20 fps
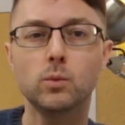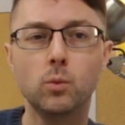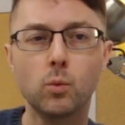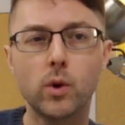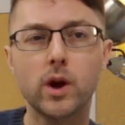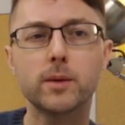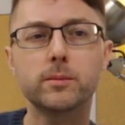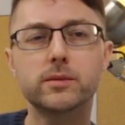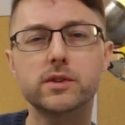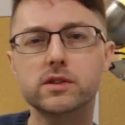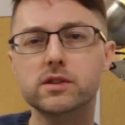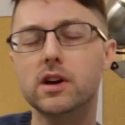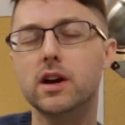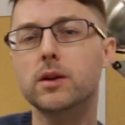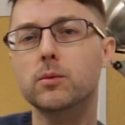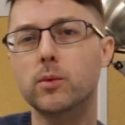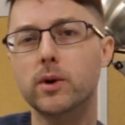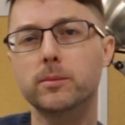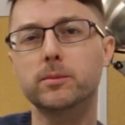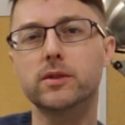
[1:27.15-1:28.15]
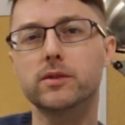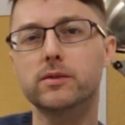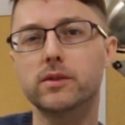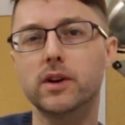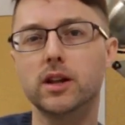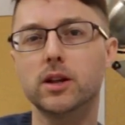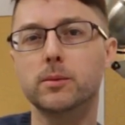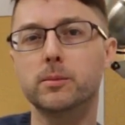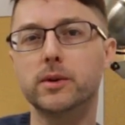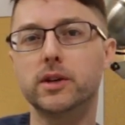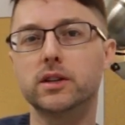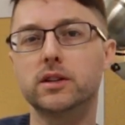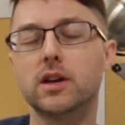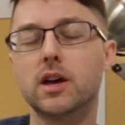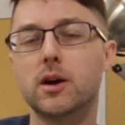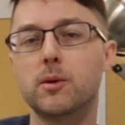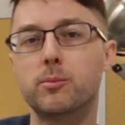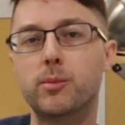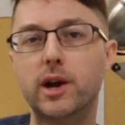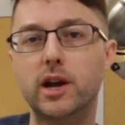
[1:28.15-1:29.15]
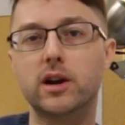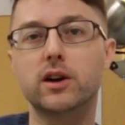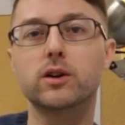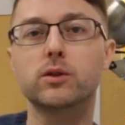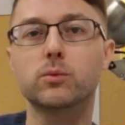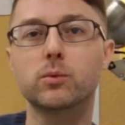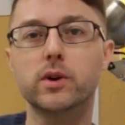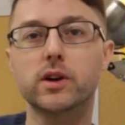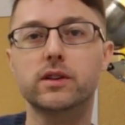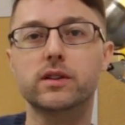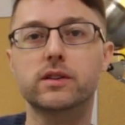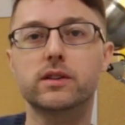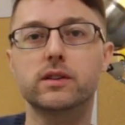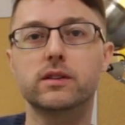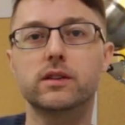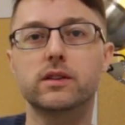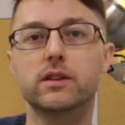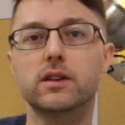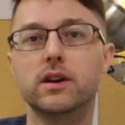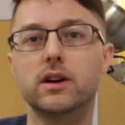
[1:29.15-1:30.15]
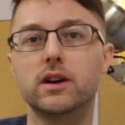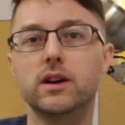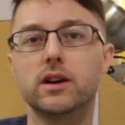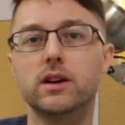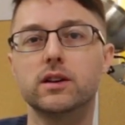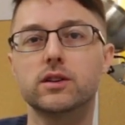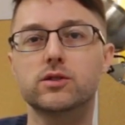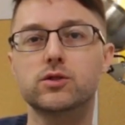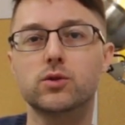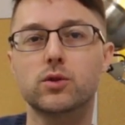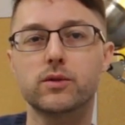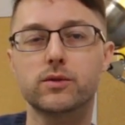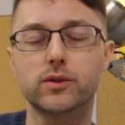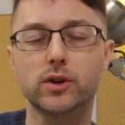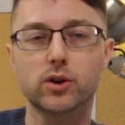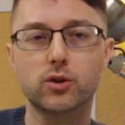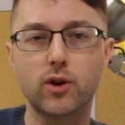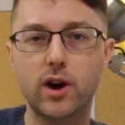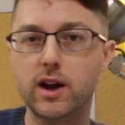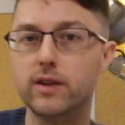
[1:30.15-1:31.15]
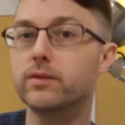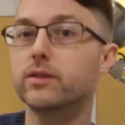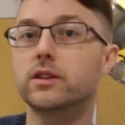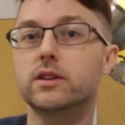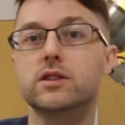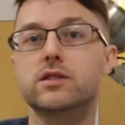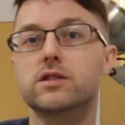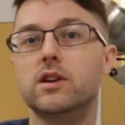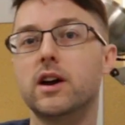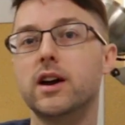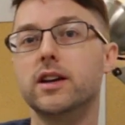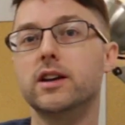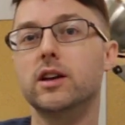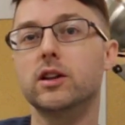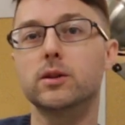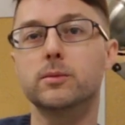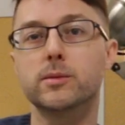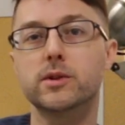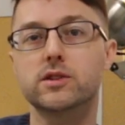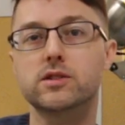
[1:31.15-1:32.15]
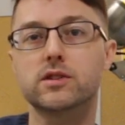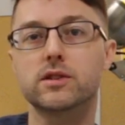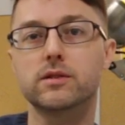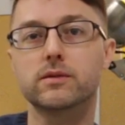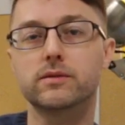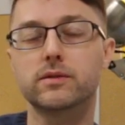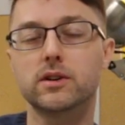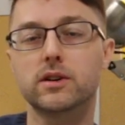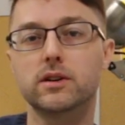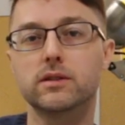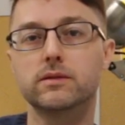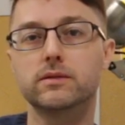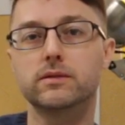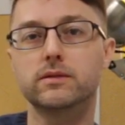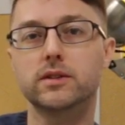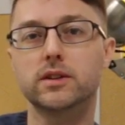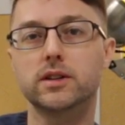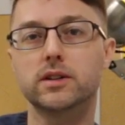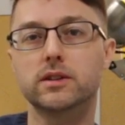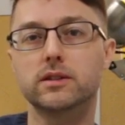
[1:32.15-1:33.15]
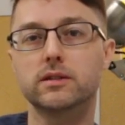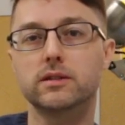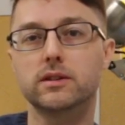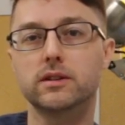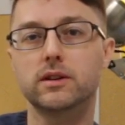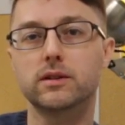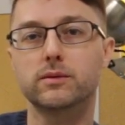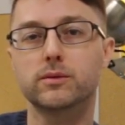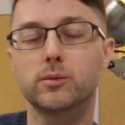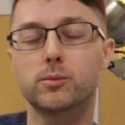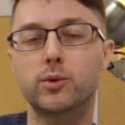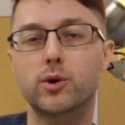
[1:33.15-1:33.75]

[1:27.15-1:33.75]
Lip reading: web design, web development, paired with sort of the graphic design elements of the